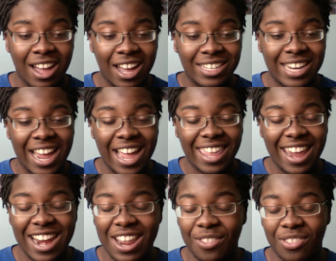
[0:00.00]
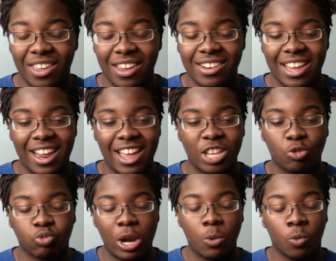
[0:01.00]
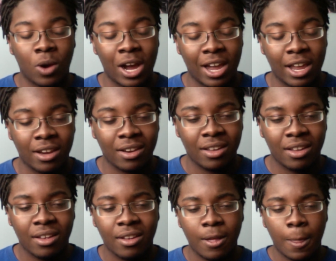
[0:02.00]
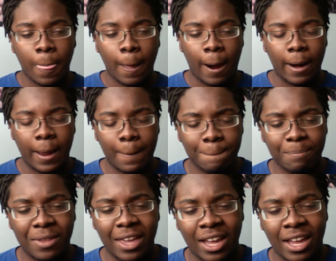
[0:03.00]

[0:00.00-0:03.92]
attack anything that has grape wine on it.